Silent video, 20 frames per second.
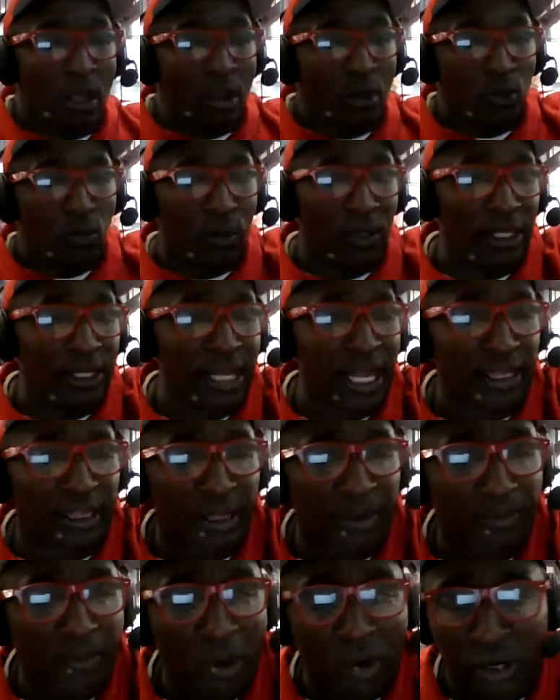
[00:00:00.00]
Really
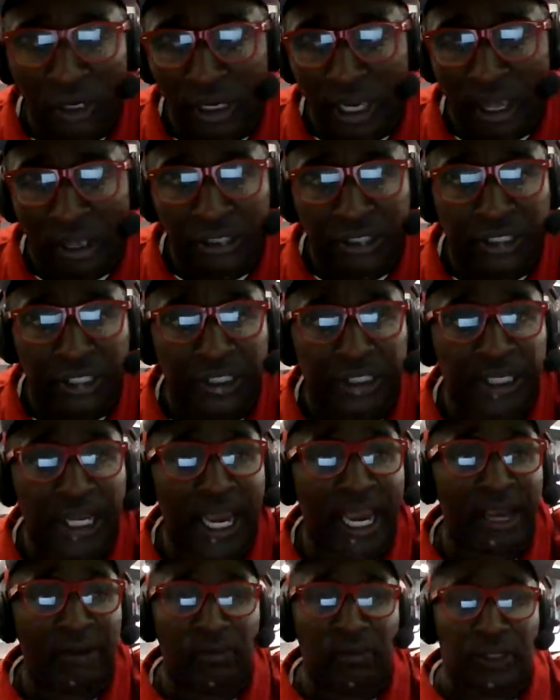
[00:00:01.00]
nothing more else to
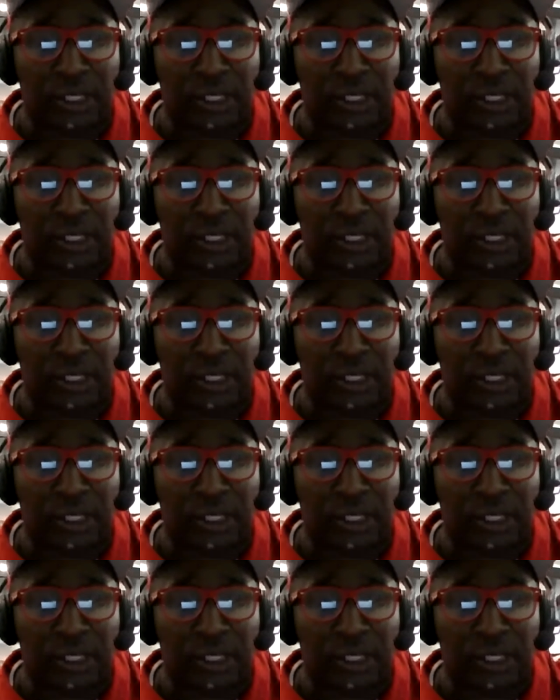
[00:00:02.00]
say,